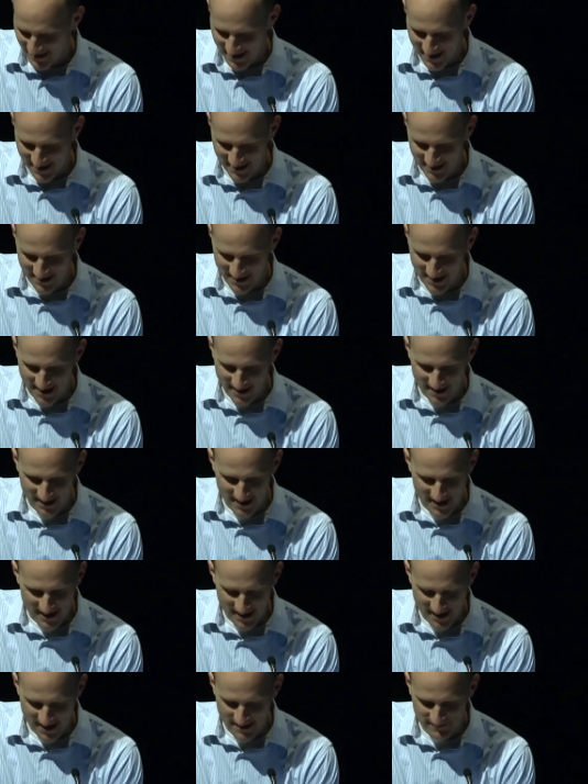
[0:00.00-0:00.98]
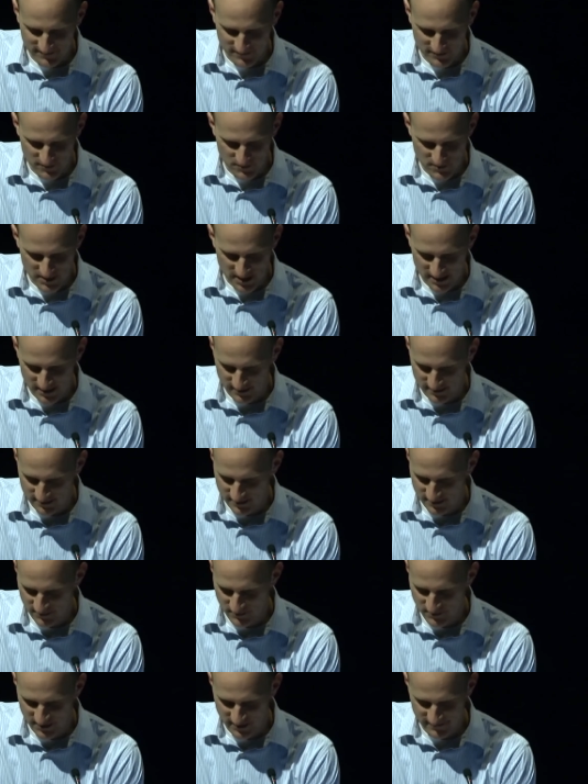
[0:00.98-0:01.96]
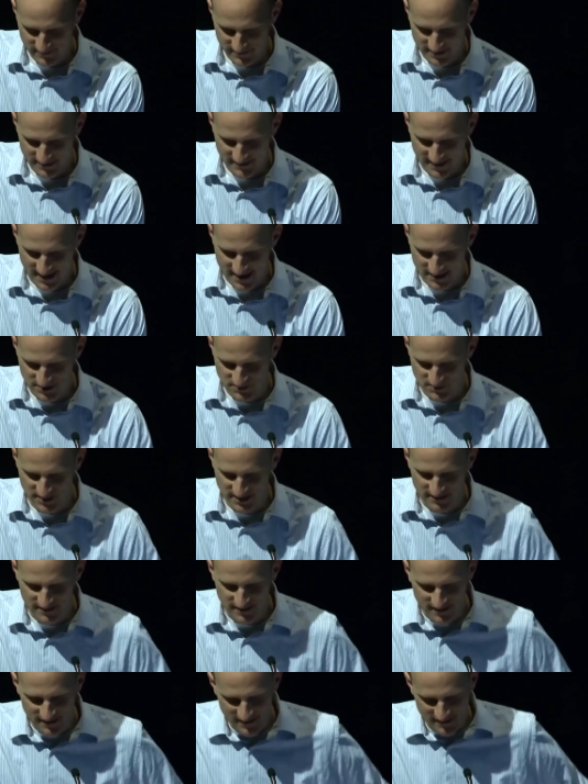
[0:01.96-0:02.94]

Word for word: And I, I have to admit a little bit of an attachment